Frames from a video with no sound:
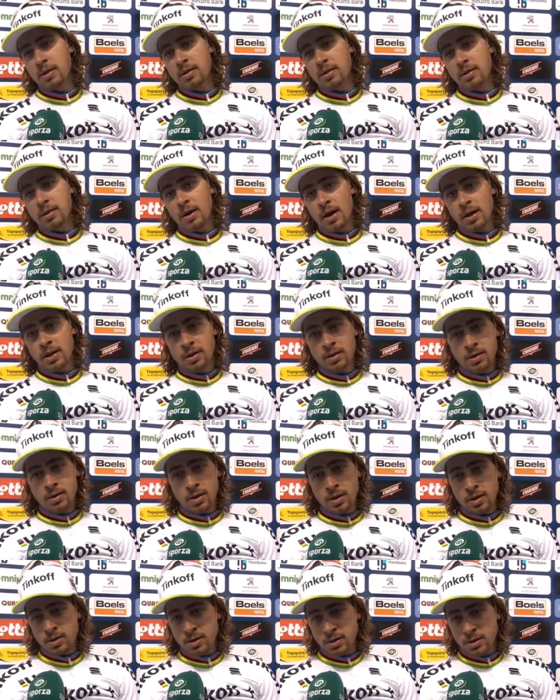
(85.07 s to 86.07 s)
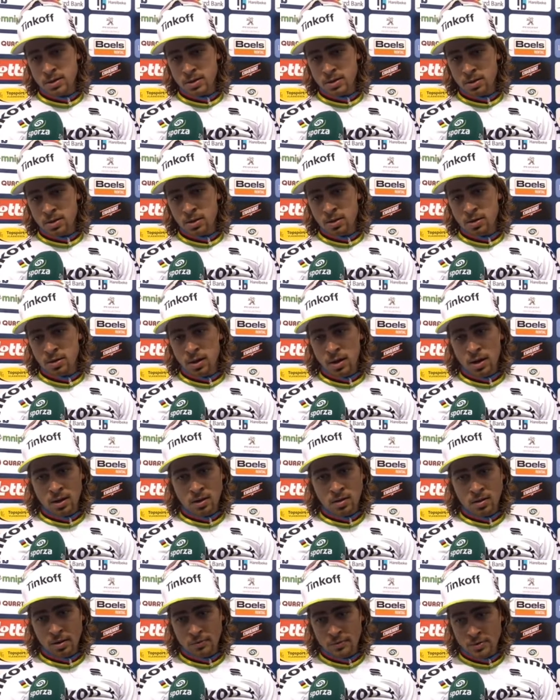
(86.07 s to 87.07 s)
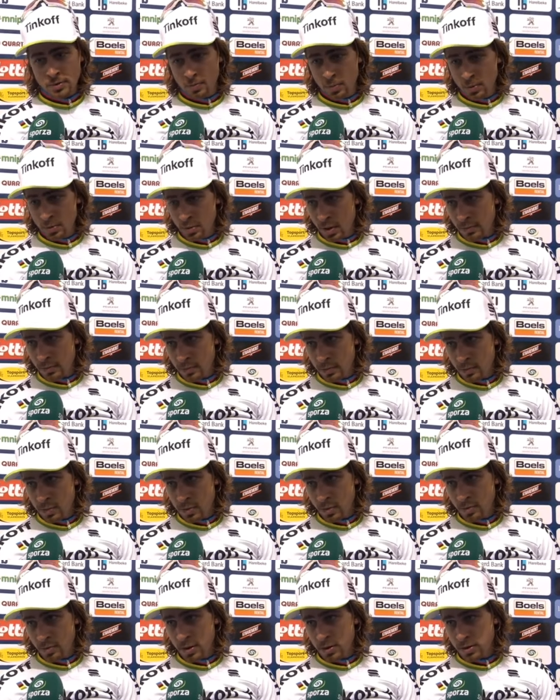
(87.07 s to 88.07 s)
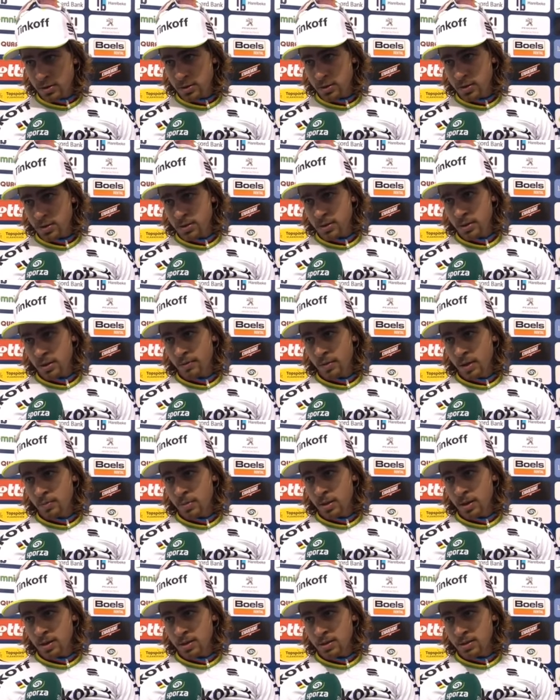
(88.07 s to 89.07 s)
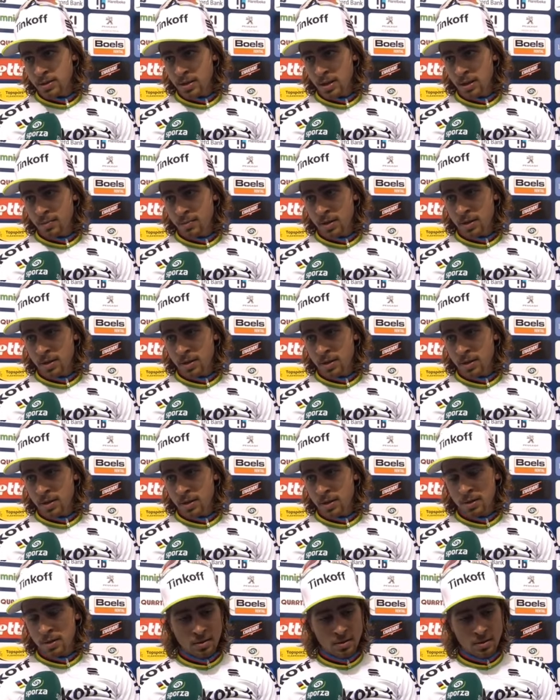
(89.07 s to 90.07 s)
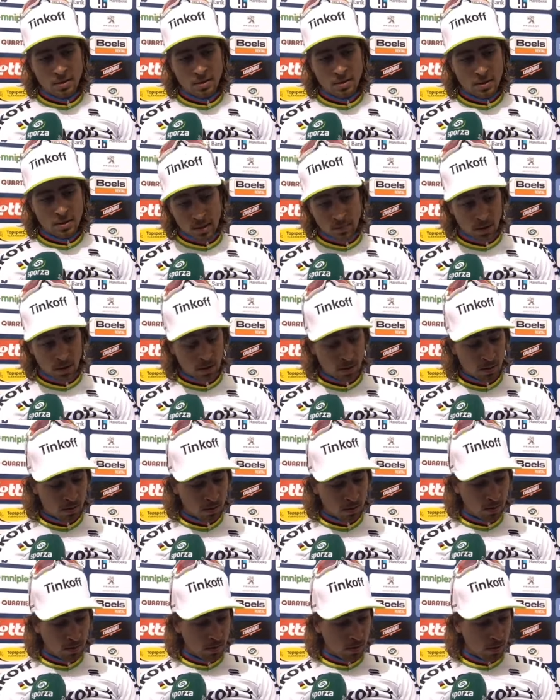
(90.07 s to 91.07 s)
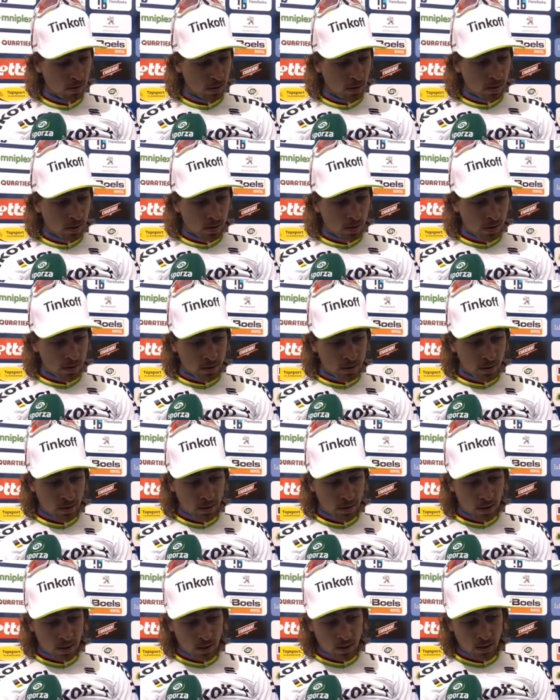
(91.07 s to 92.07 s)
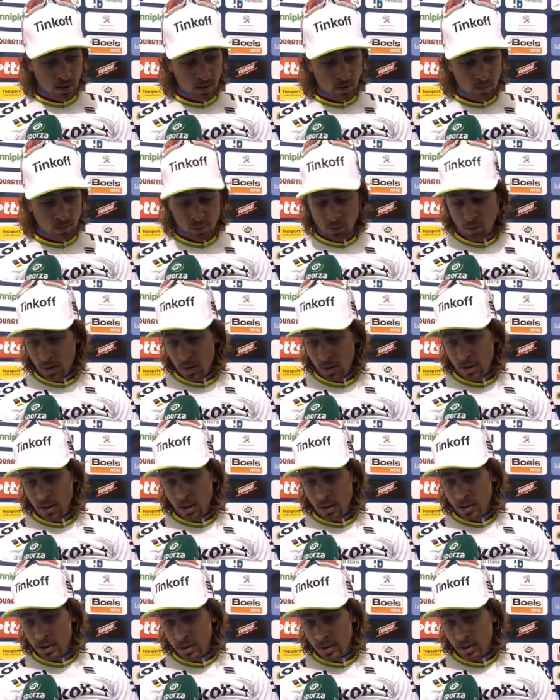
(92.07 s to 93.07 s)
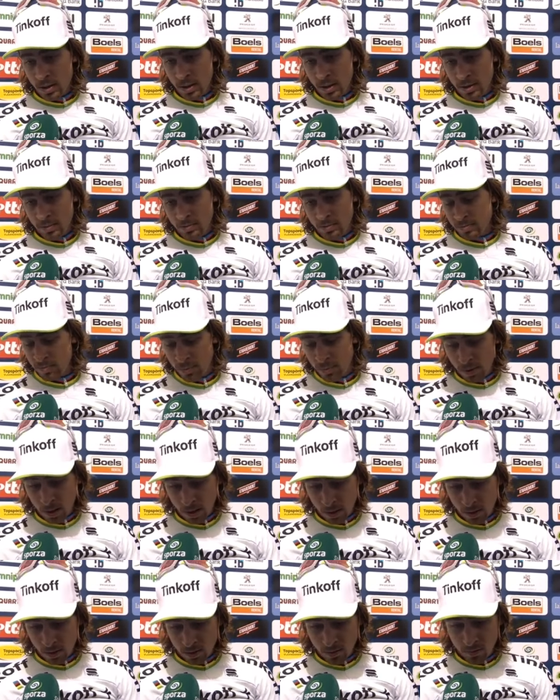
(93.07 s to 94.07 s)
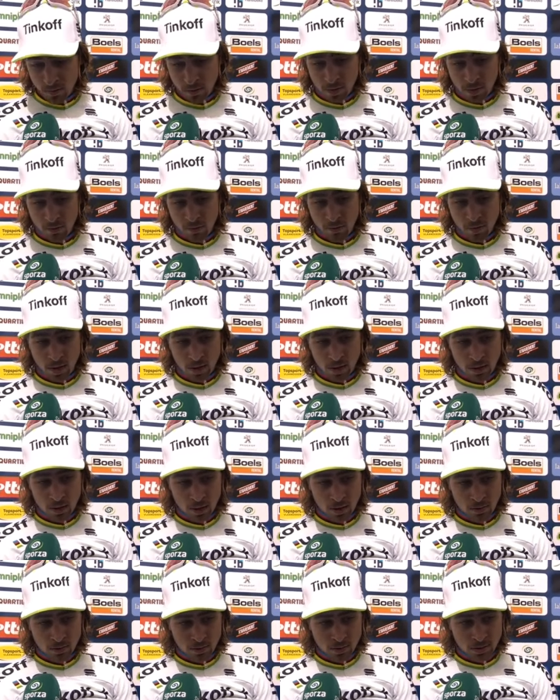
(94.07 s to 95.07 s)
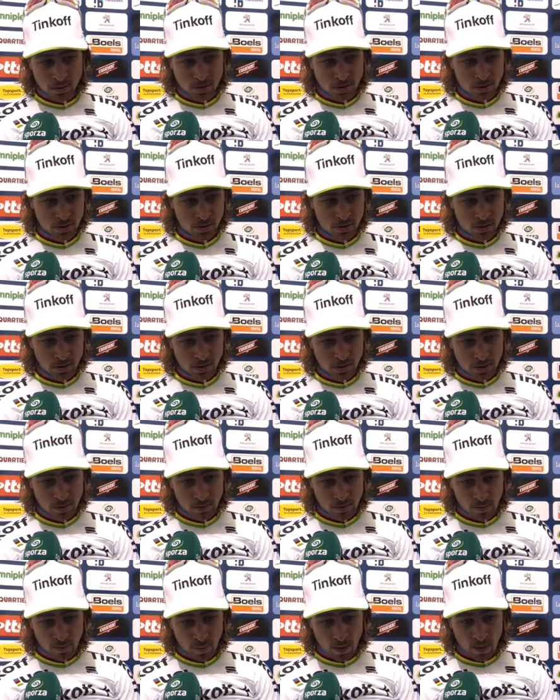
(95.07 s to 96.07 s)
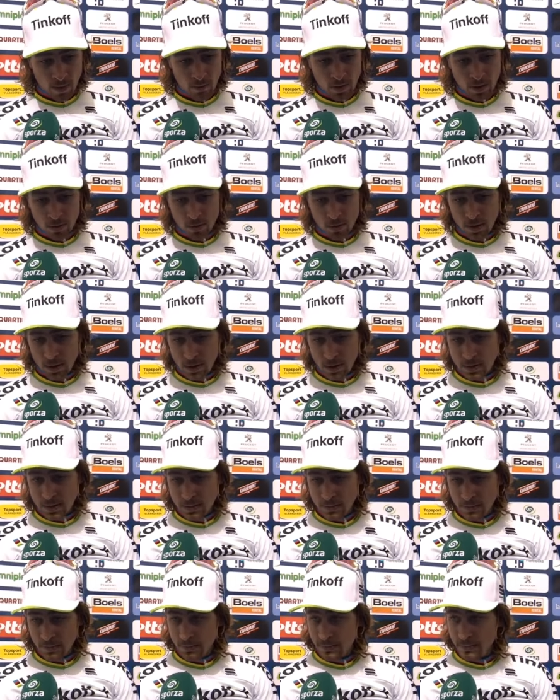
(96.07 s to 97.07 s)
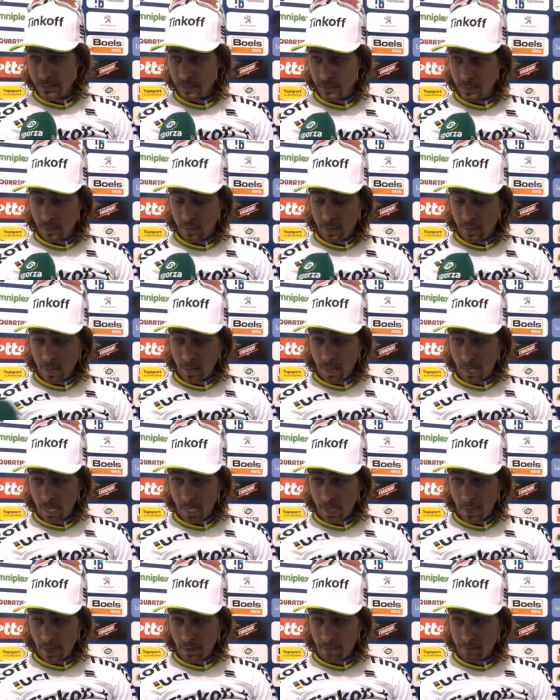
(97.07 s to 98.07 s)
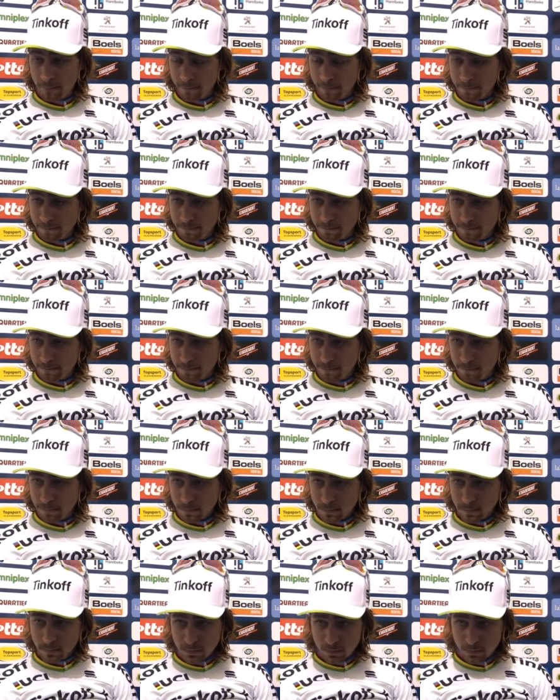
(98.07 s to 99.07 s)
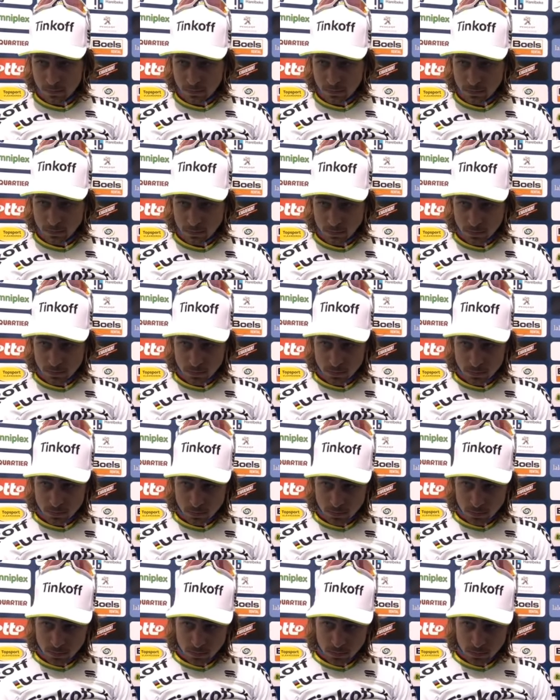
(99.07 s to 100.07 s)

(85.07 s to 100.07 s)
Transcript: in the radio they just told like you have to pull, you have to pull because everybody is coming are coming. And then I pull a lot, and then yeah, for the final I was without legs. Yet you're on schedule for the Tour of Flanders.